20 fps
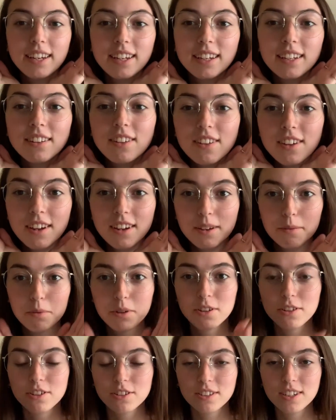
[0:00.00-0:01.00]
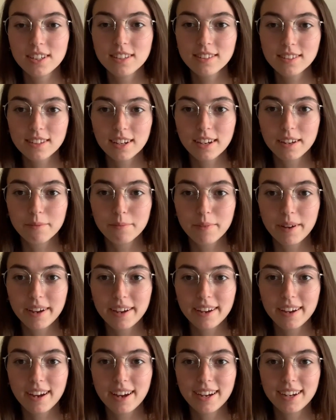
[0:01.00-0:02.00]
can look at computer screens and my
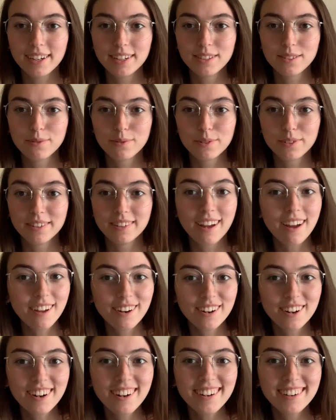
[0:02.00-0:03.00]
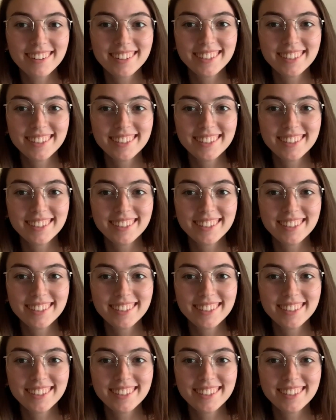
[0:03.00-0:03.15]
eyes will not hurt.